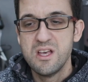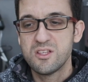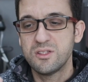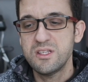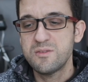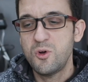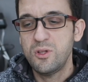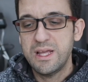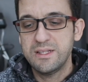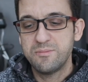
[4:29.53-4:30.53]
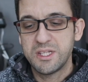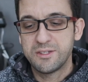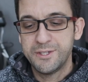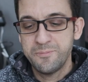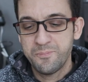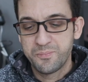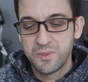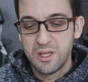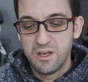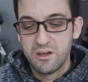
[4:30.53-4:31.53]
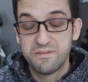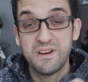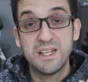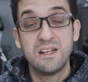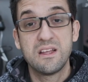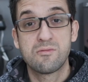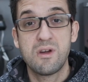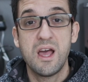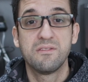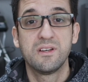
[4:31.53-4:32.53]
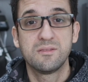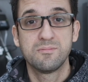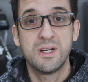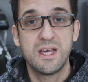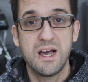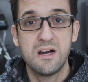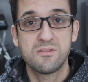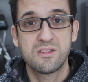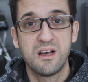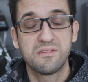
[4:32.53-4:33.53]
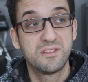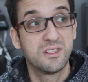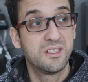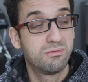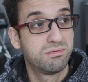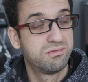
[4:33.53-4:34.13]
So this small light meter finally arrived at my house after